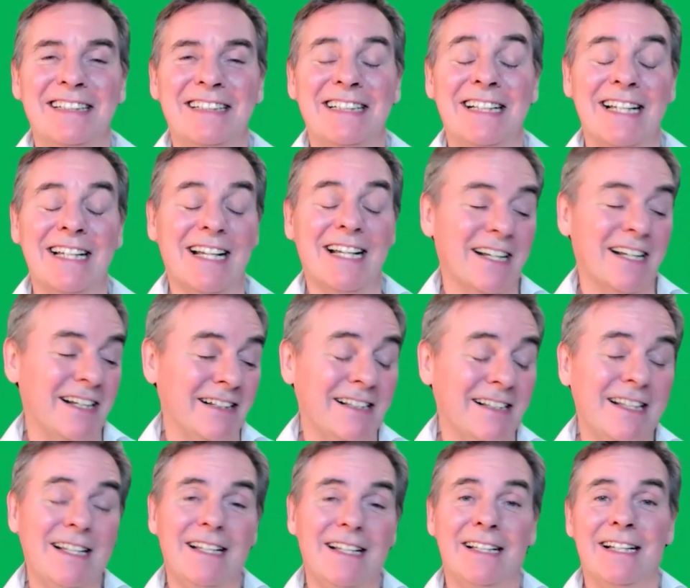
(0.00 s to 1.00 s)
Yeah.
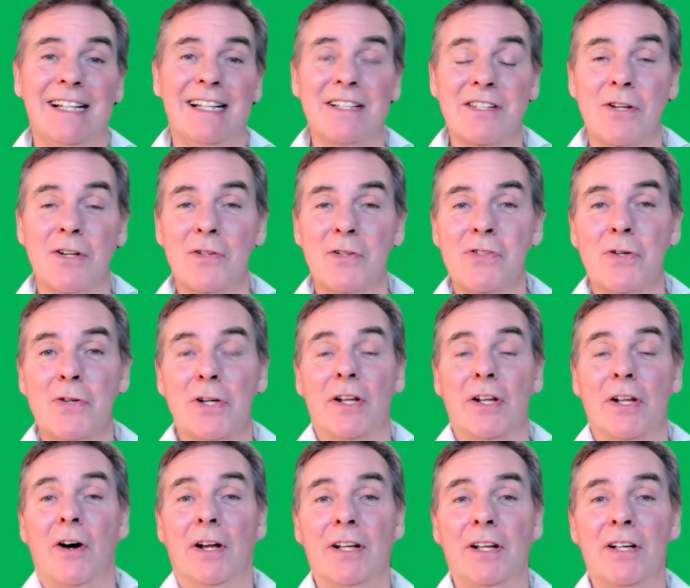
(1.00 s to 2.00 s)
It's also an
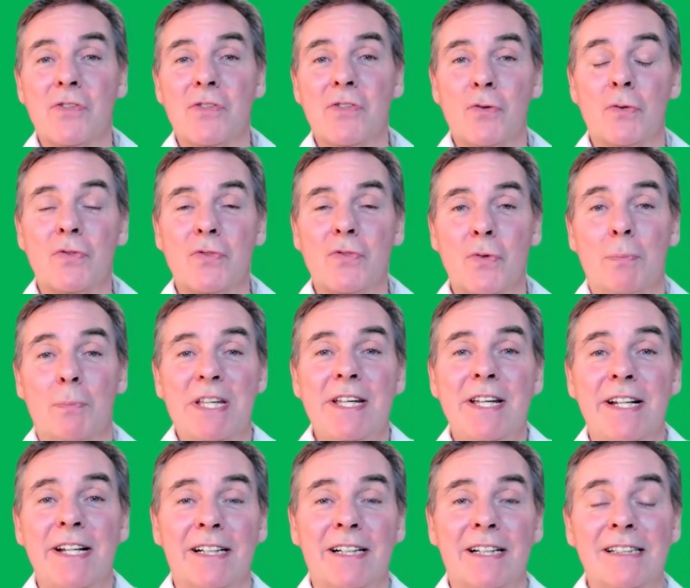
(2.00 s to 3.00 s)
honor to be
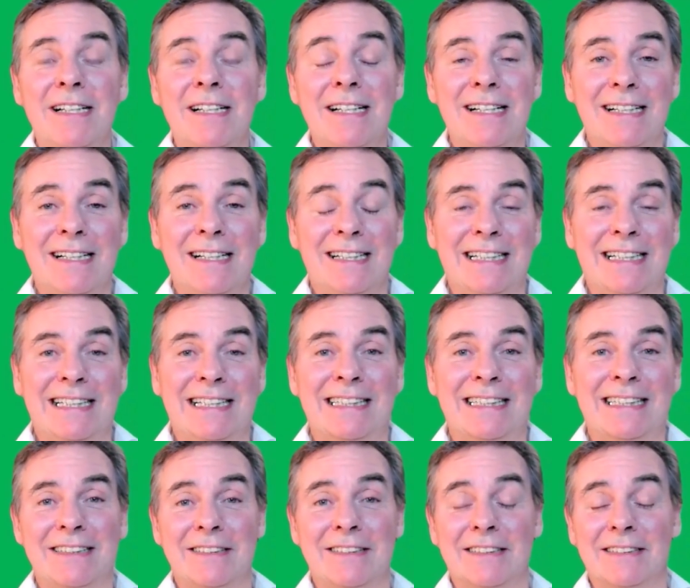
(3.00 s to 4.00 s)
here.
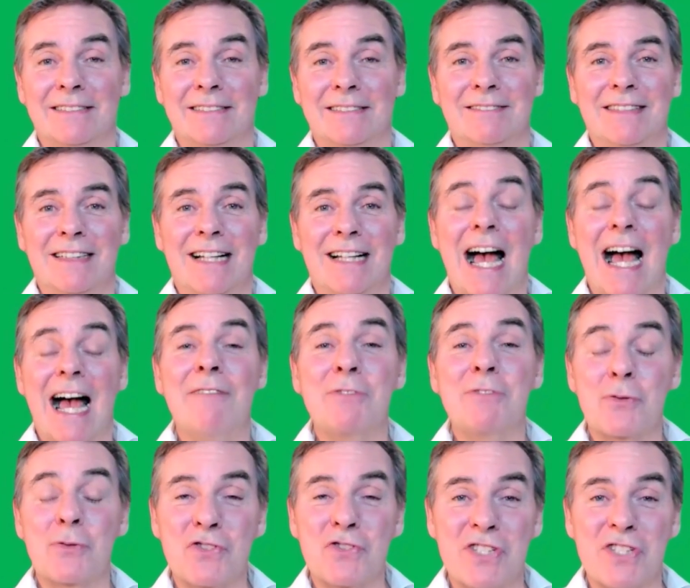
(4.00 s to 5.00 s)
And I have
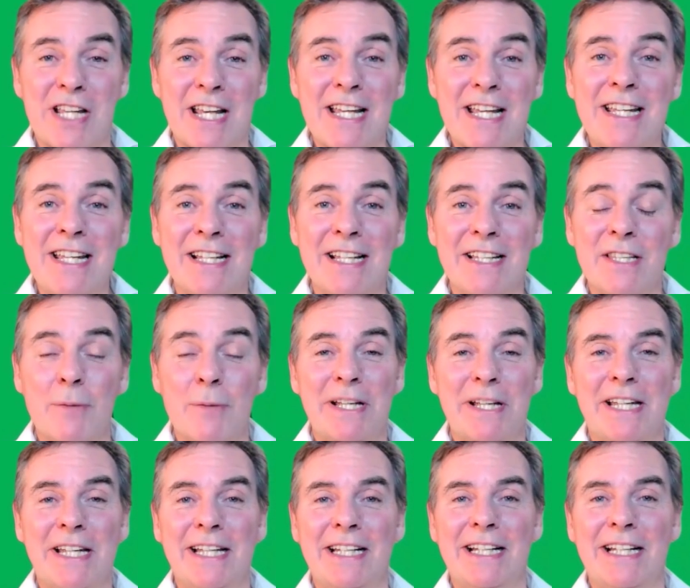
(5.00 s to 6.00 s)
to say here in the
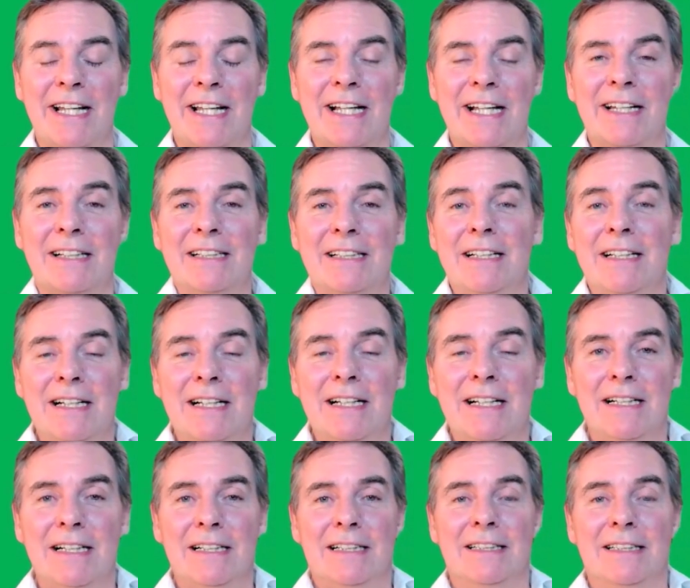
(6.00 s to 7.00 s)
beginning that
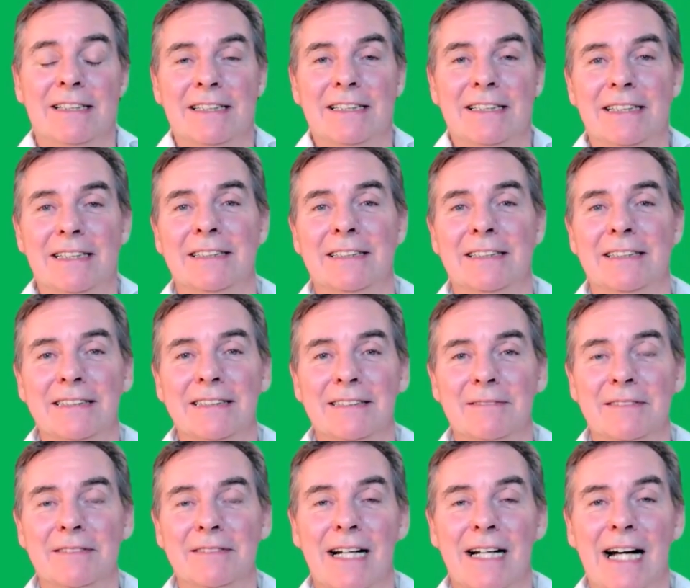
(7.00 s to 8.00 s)

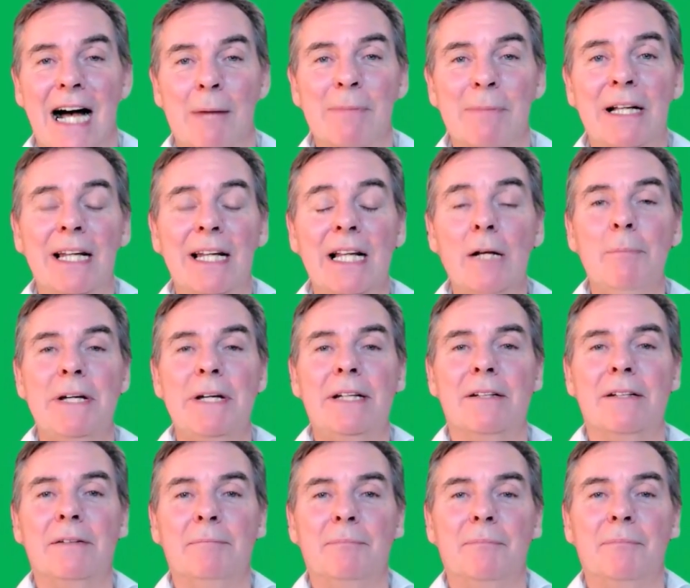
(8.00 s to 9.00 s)
I'm a little
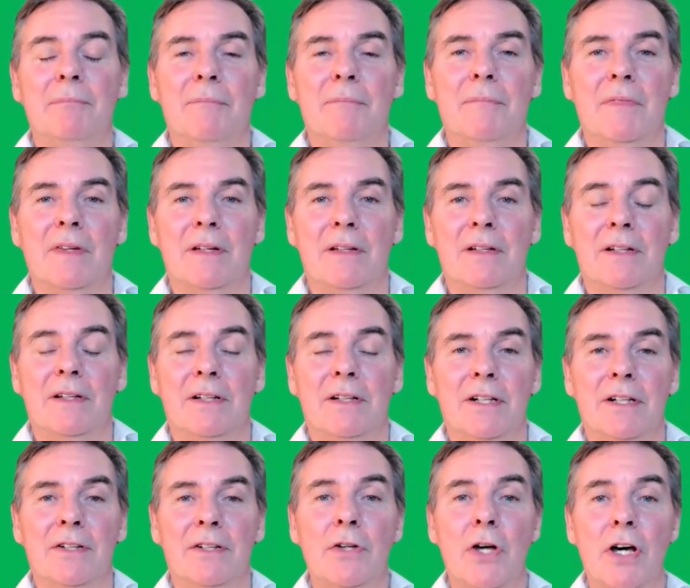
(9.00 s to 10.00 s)
bit
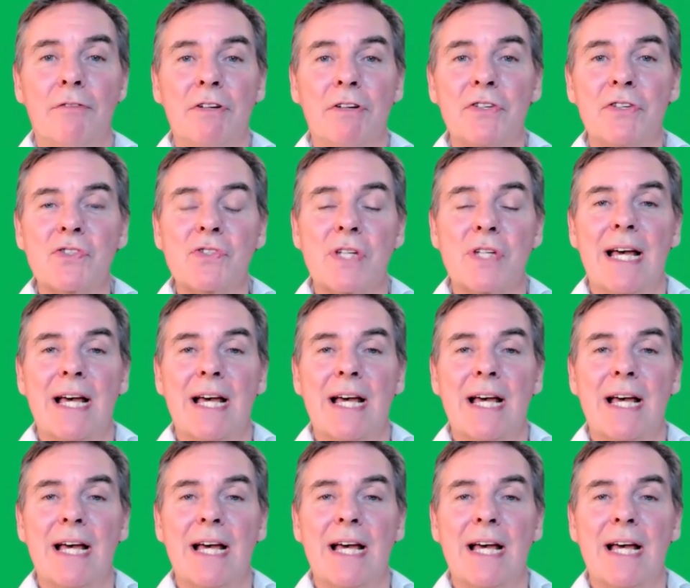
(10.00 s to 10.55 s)
nervous.